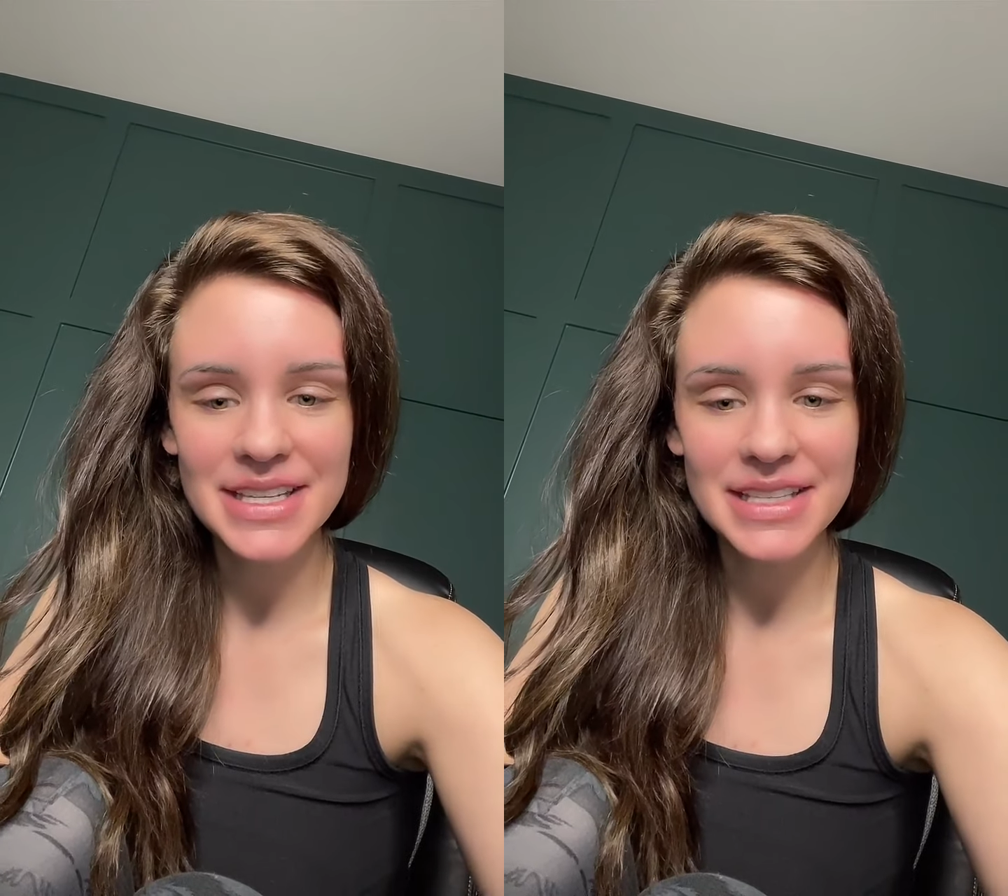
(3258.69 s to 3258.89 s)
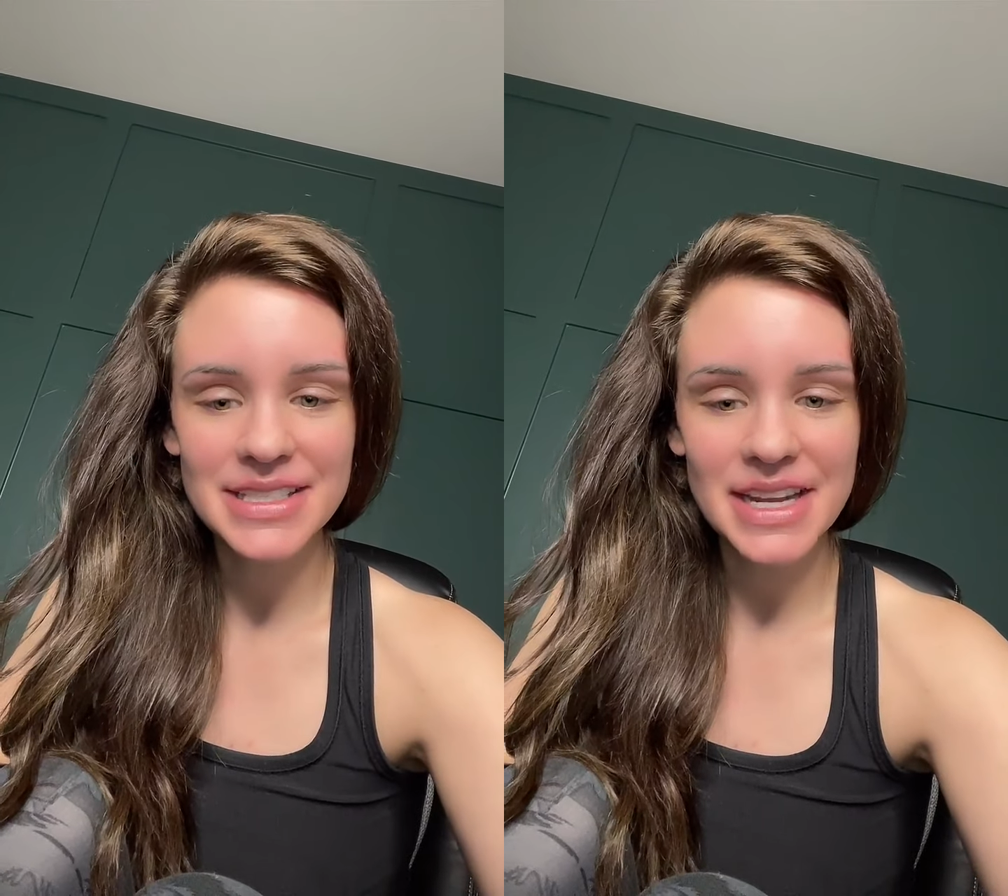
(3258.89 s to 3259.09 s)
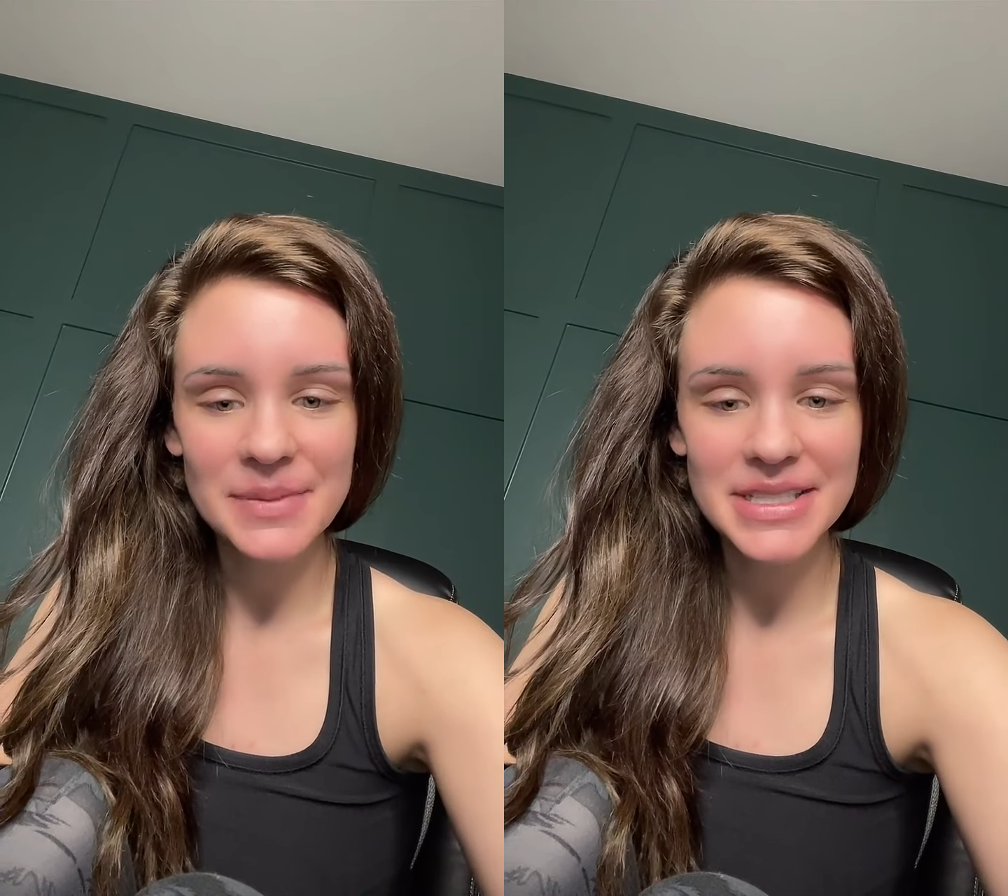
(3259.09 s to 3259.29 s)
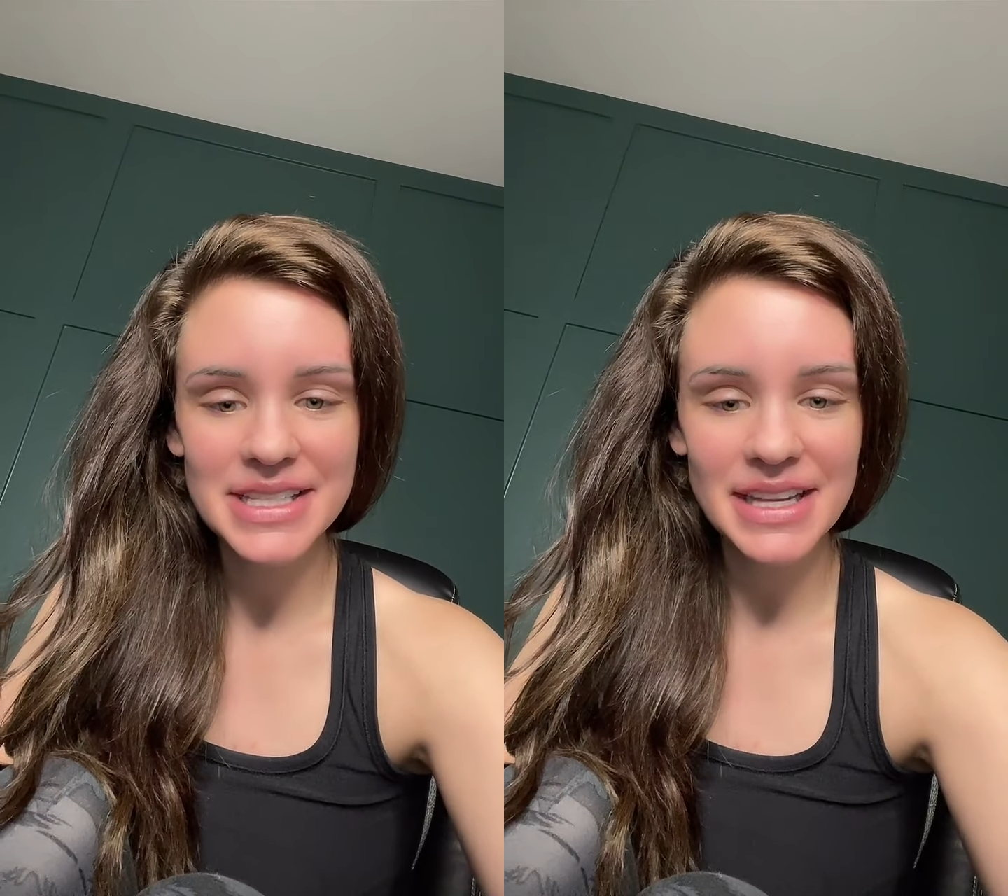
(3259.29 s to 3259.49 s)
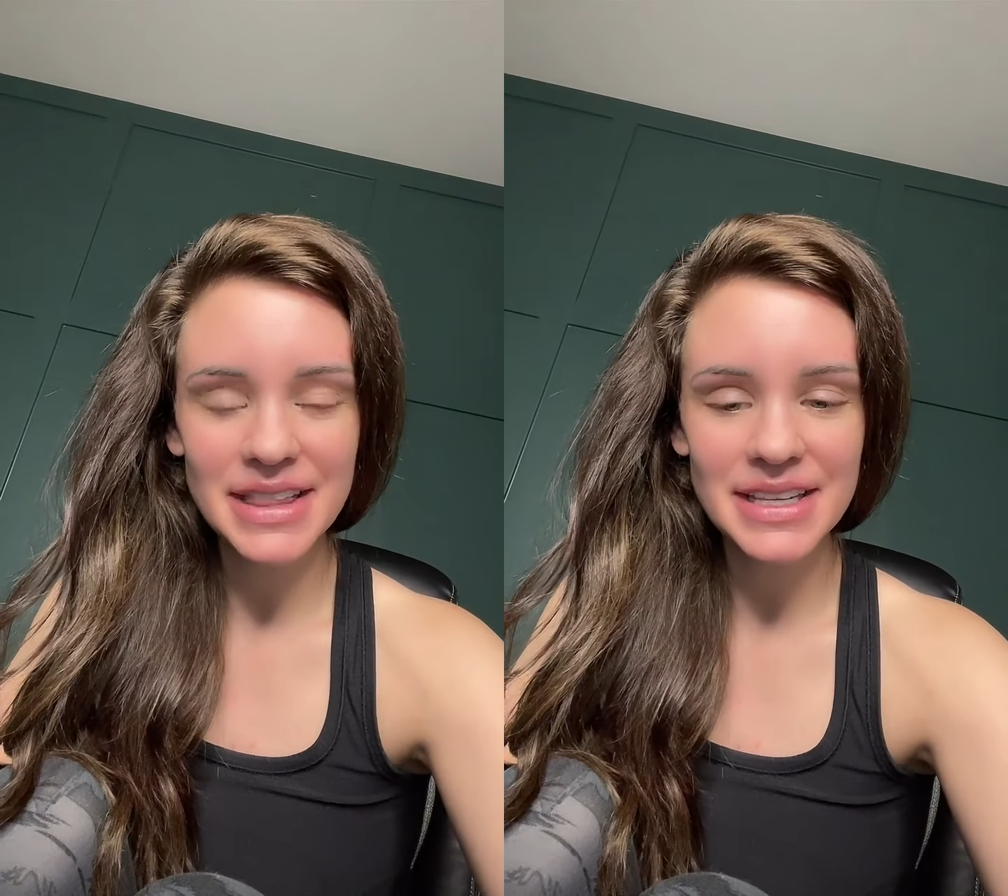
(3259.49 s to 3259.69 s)
see, did I
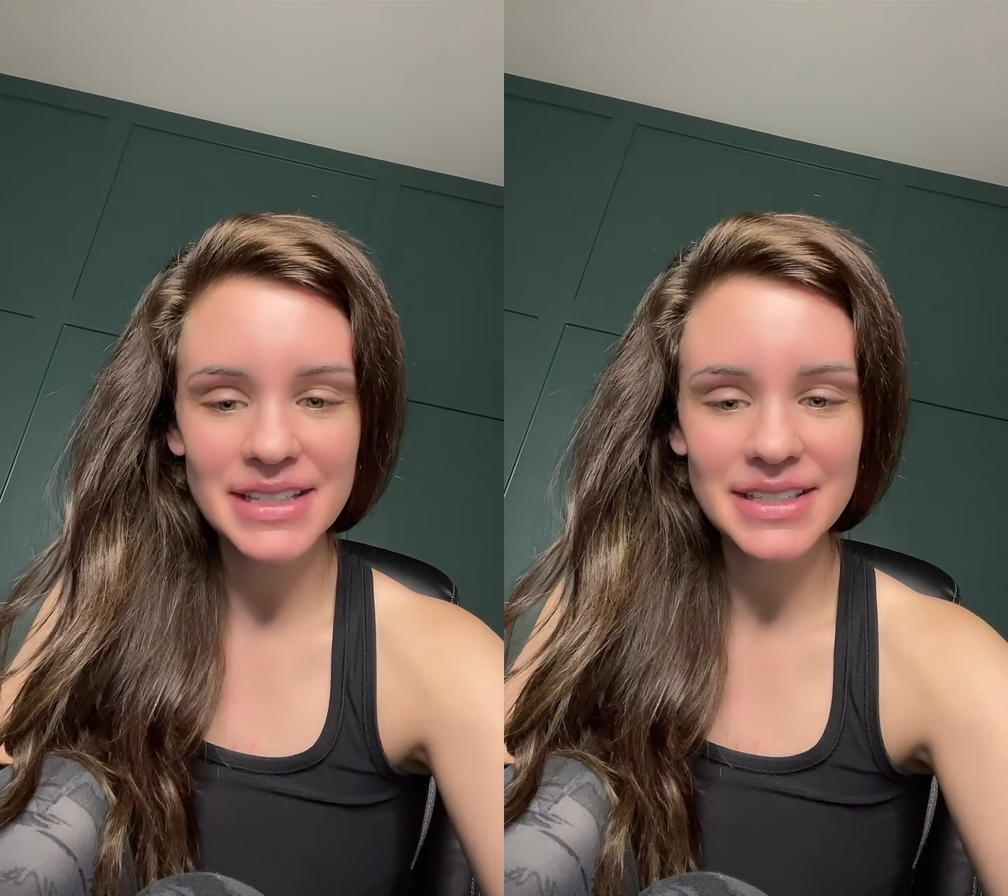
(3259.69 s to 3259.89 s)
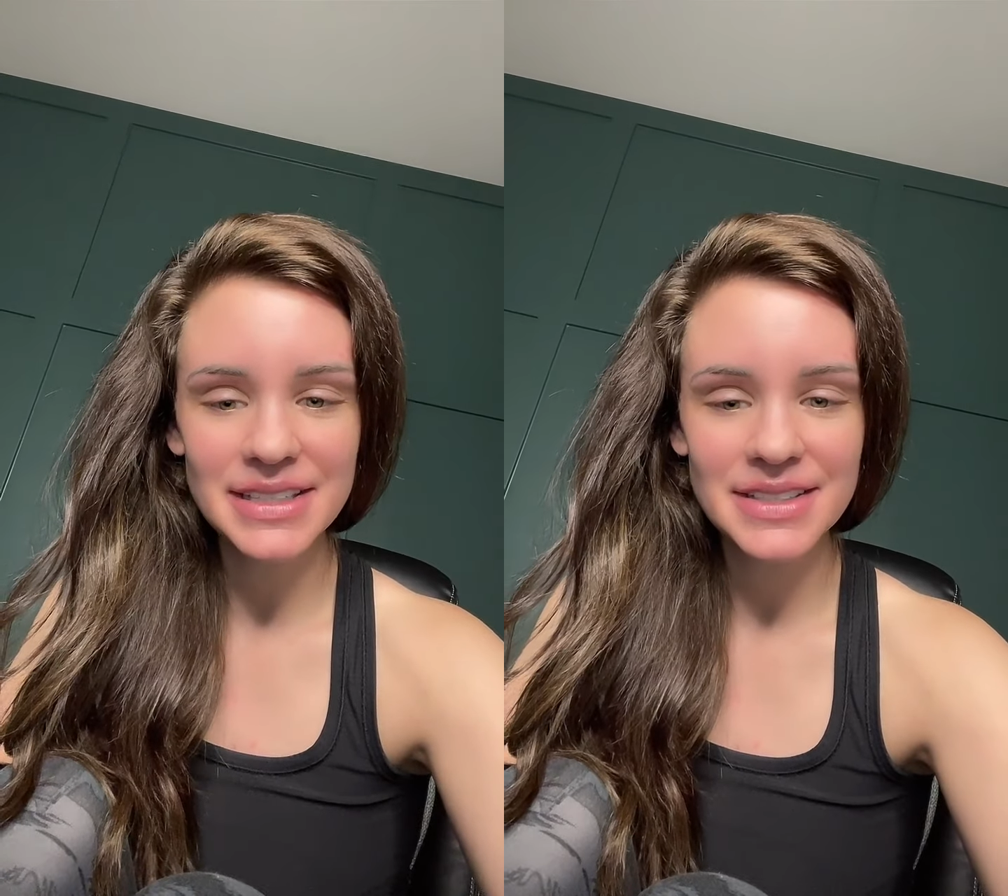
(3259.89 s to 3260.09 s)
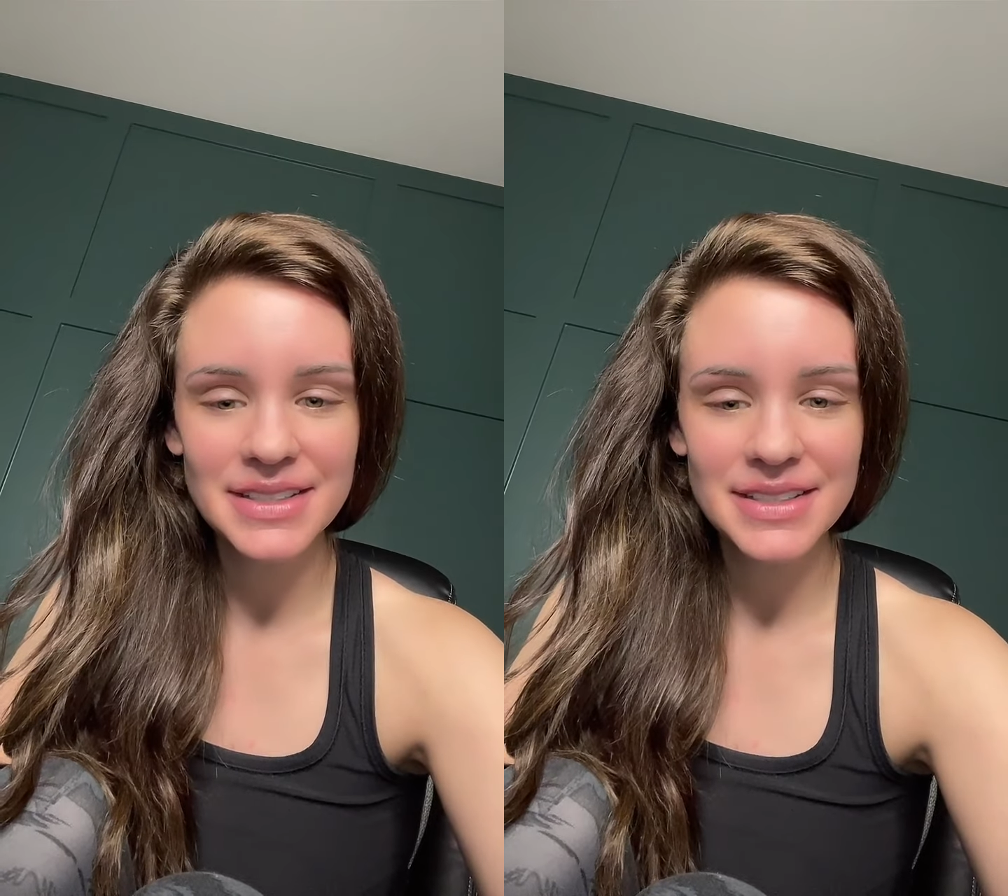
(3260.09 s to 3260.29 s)
miss anything?